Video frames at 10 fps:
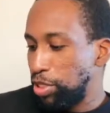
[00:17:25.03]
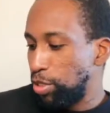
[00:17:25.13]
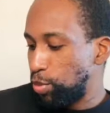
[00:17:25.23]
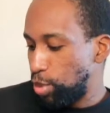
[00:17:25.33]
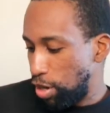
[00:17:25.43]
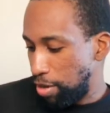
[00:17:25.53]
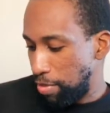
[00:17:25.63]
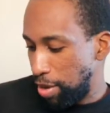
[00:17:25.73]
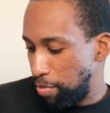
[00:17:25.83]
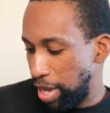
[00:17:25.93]
we don't talk
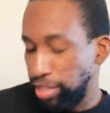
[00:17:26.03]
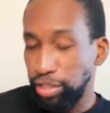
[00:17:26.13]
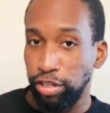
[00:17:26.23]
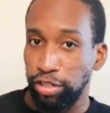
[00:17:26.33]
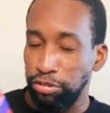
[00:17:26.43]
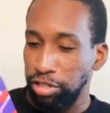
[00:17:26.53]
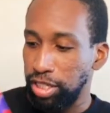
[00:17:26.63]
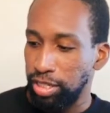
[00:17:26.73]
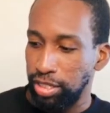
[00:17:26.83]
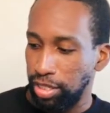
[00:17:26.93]
about by charlot
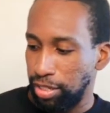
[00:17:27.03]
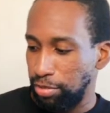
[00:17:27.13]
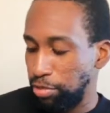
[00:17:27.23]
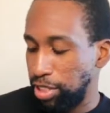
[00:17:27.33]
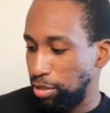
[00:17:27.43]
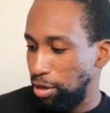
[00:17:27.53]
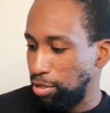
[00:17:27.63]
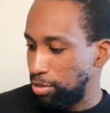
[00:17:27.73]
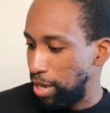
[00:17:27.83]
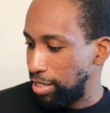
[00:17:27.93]
kristensen which
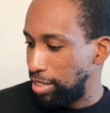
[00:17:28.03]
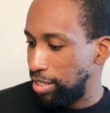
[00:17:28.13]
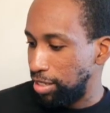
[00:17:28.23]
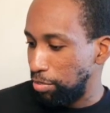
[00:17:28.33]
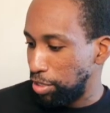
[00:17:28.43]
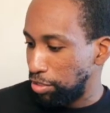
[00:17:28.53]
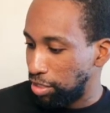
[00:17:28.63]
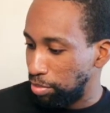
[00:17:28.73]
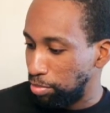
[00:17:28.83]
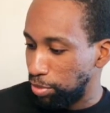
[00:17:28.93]
also has similarly